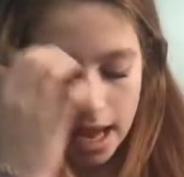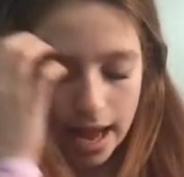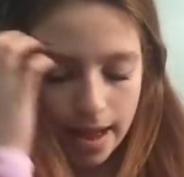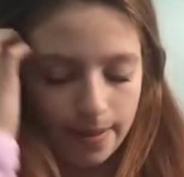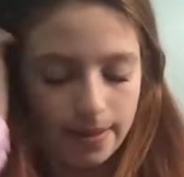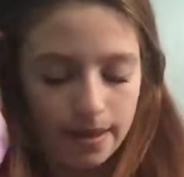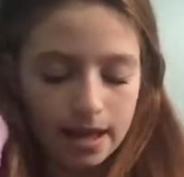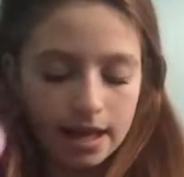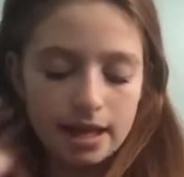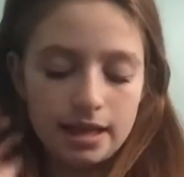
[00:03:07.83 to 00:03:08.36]

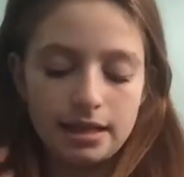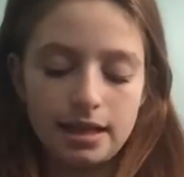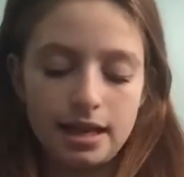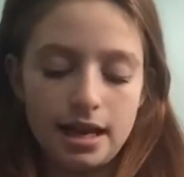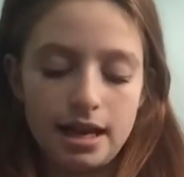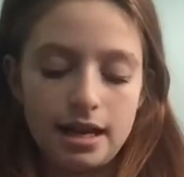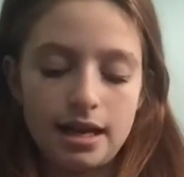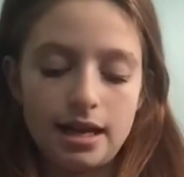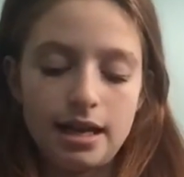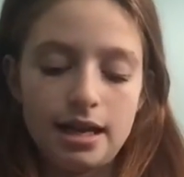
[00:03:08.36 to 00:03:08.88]
And then
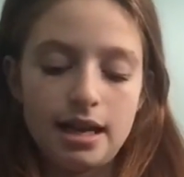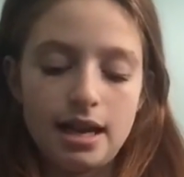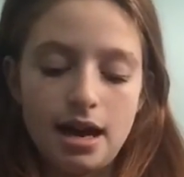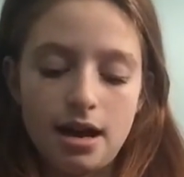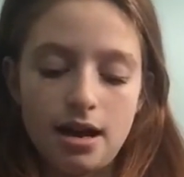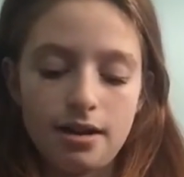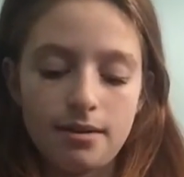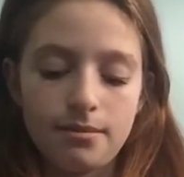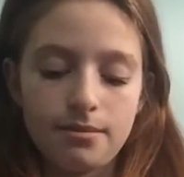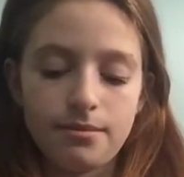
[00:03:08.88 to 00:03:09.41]

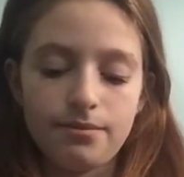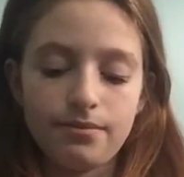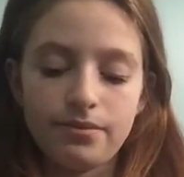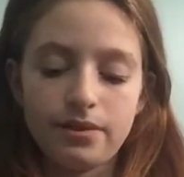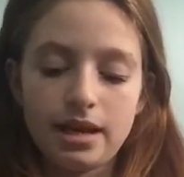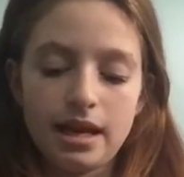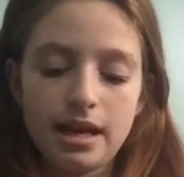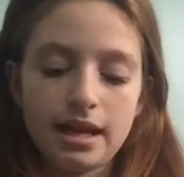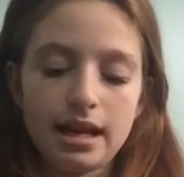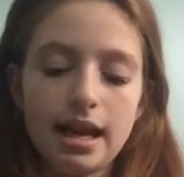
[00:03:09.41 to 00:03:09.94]

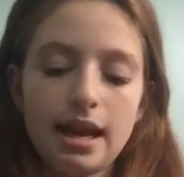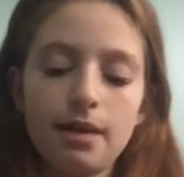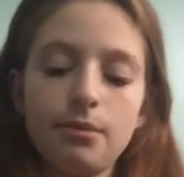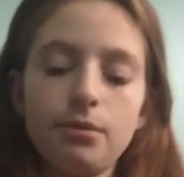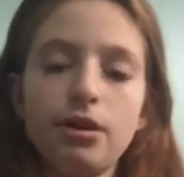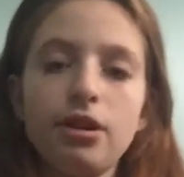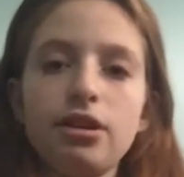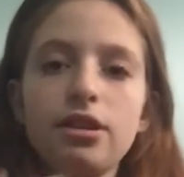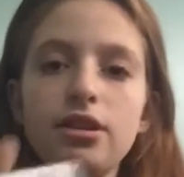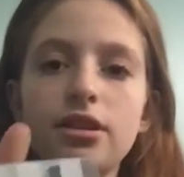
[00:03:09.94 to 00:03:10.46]
it came
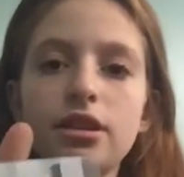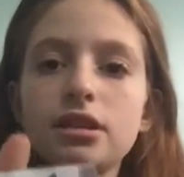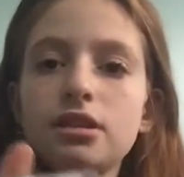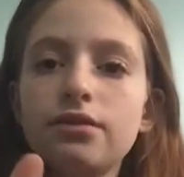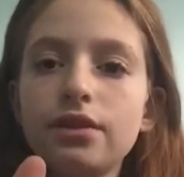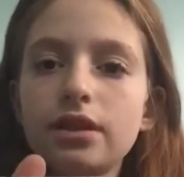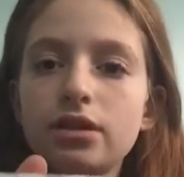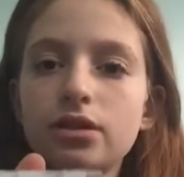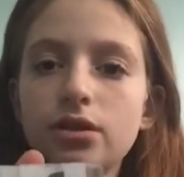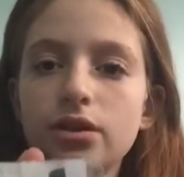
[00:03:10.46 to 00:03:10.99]
with this
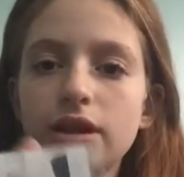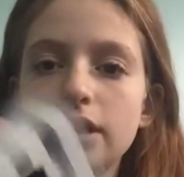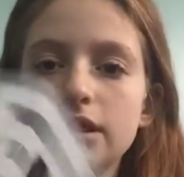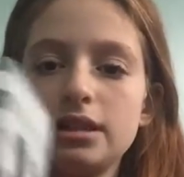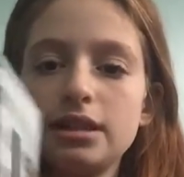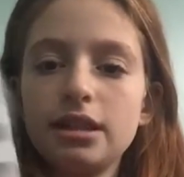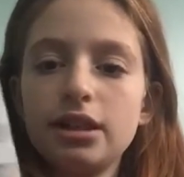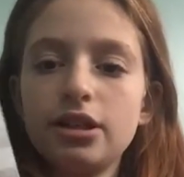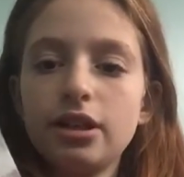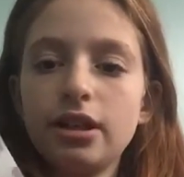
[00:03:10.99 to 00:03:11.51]
Victoria's
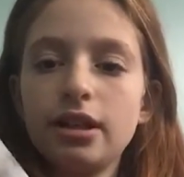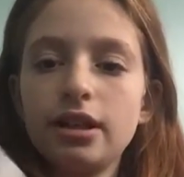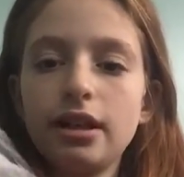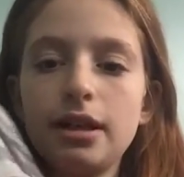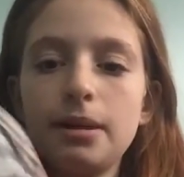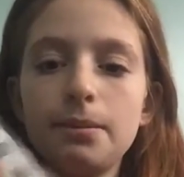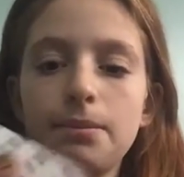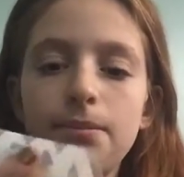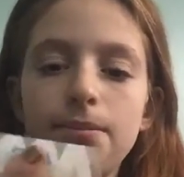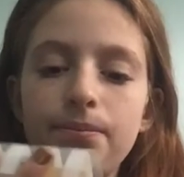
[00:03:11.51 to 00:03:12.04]
Secret,
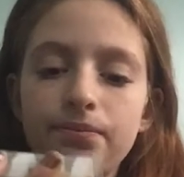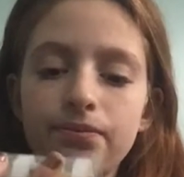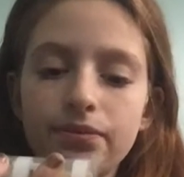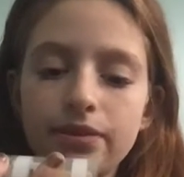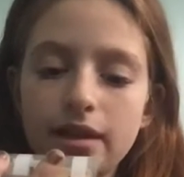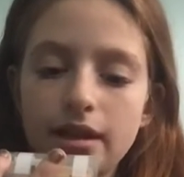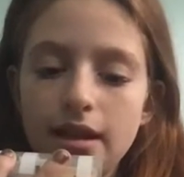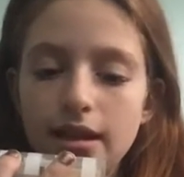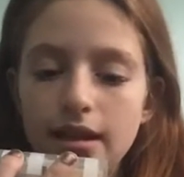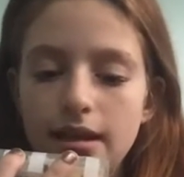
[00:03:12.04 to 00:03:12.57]
like
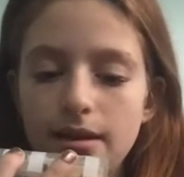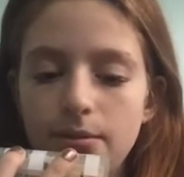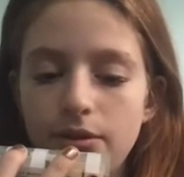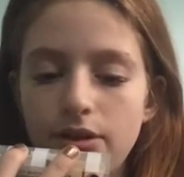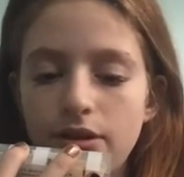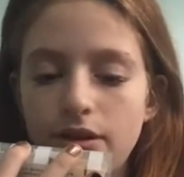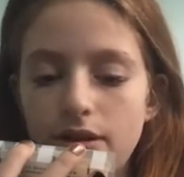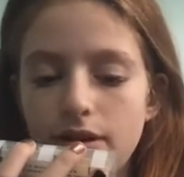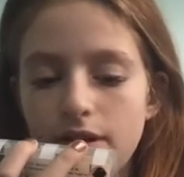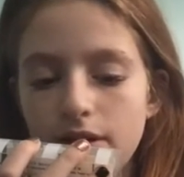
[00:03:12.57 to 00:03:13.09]
it came
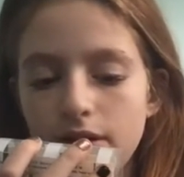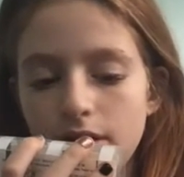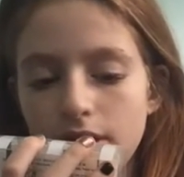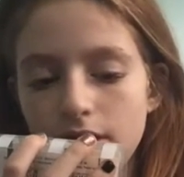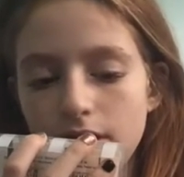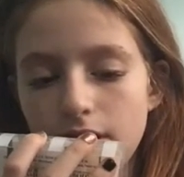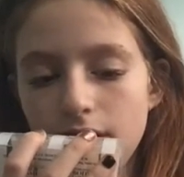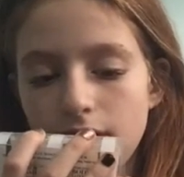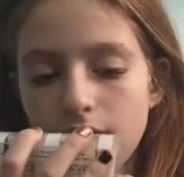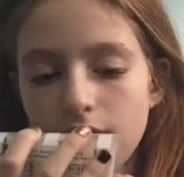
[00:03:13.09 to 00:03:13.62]
with a
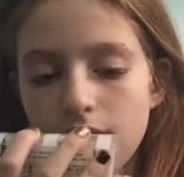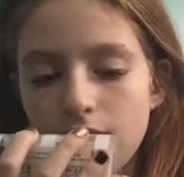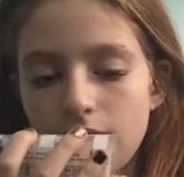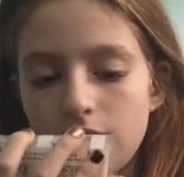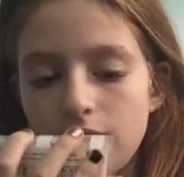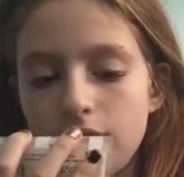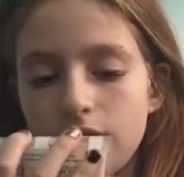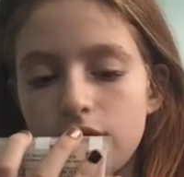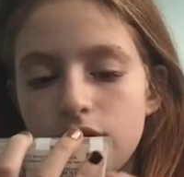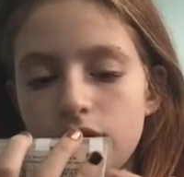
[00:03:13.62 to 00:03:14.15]

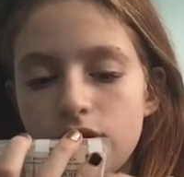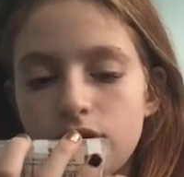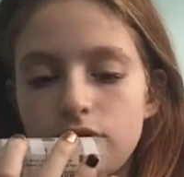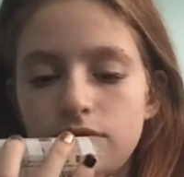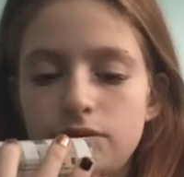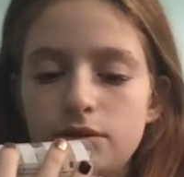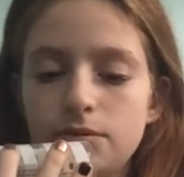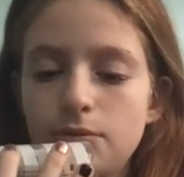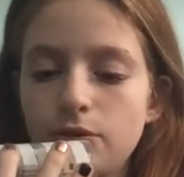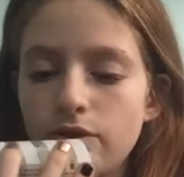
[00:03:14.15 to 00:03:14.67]

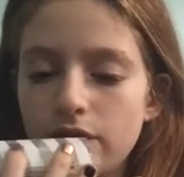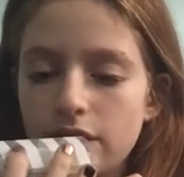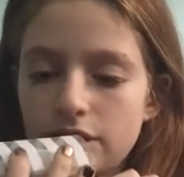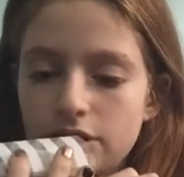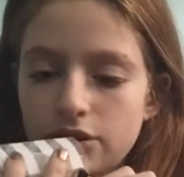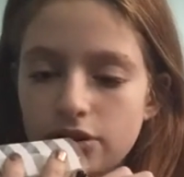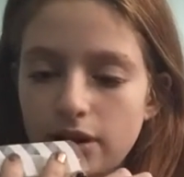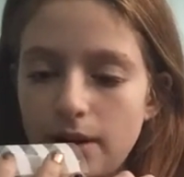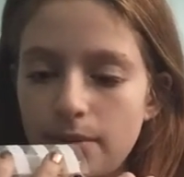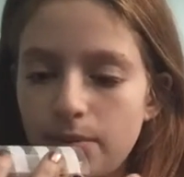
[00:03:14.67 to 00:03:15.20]
smoothing
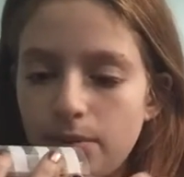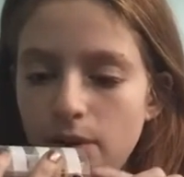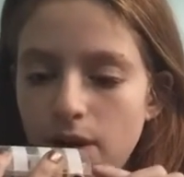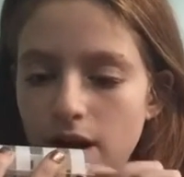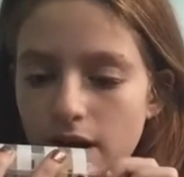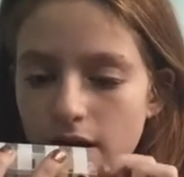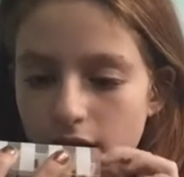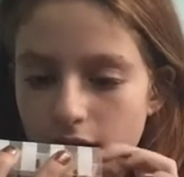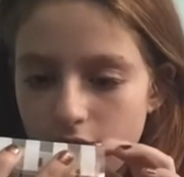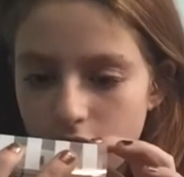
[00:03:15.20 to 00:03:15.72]
scrub
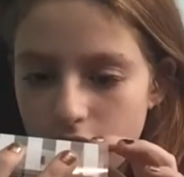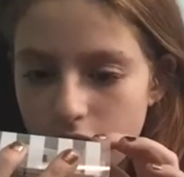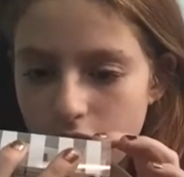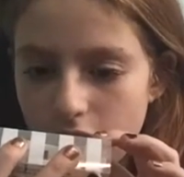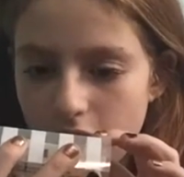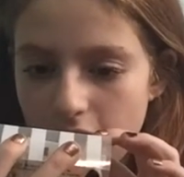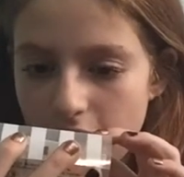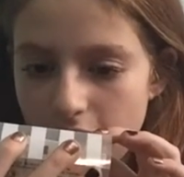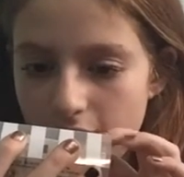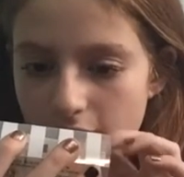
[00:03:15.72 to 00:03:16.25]
wash,
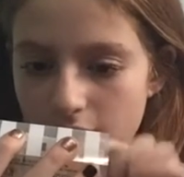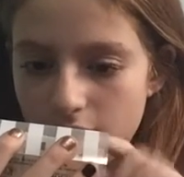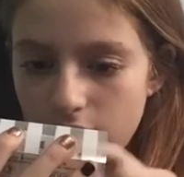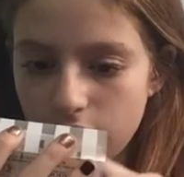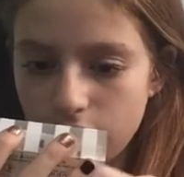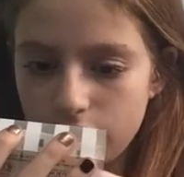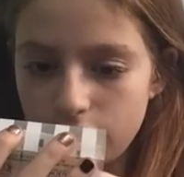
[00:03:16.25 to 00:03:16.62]
a